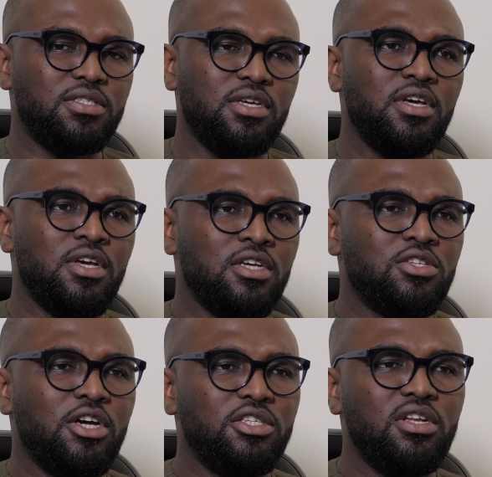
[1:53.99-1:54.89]

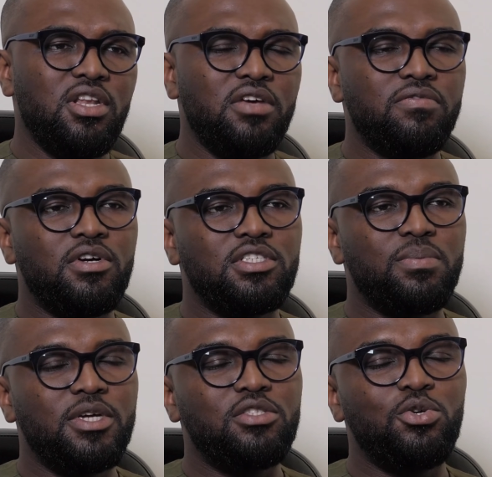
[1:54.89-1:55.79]
So Unilever I
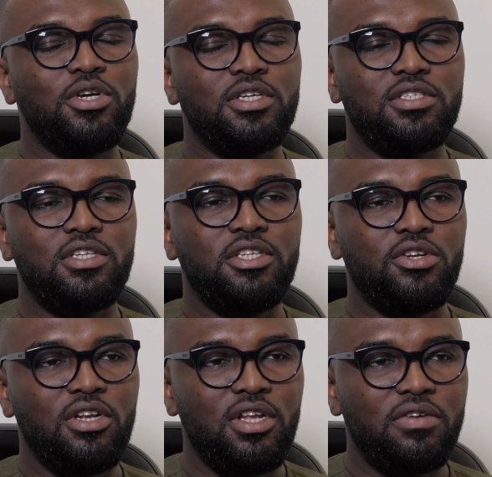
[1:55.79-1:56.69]
spent two years in
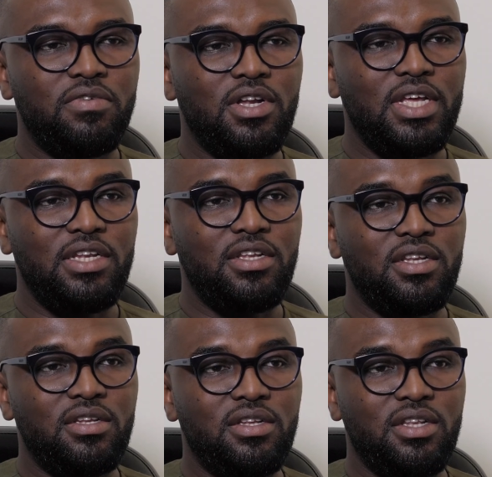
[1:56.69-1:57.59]
Unilever
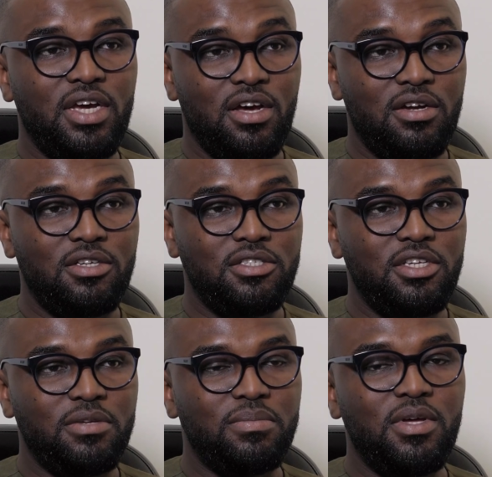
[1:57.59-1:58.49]
leading the Ghana
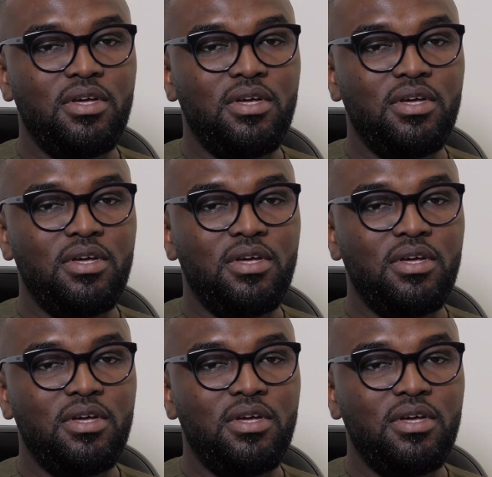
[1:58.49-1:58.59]
team.